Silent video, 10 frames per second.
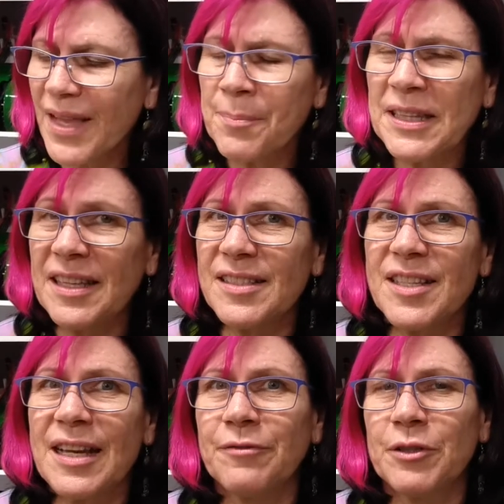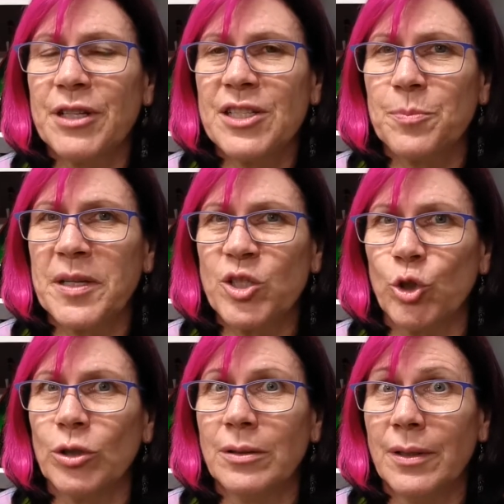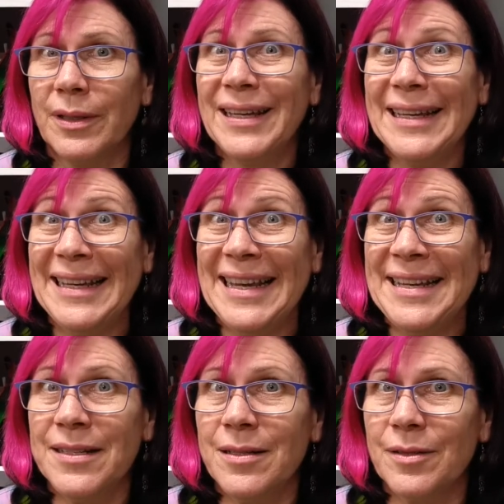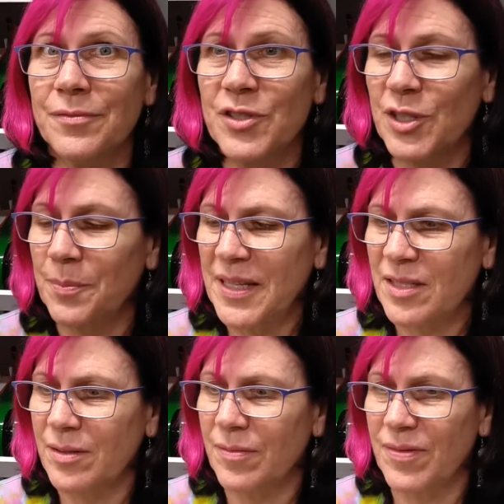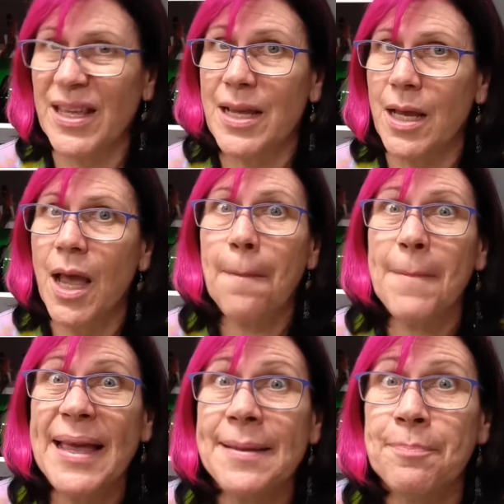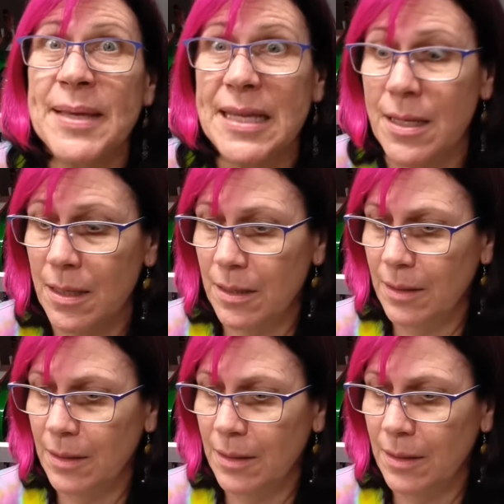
But that's our very special end of semester thing, maybe.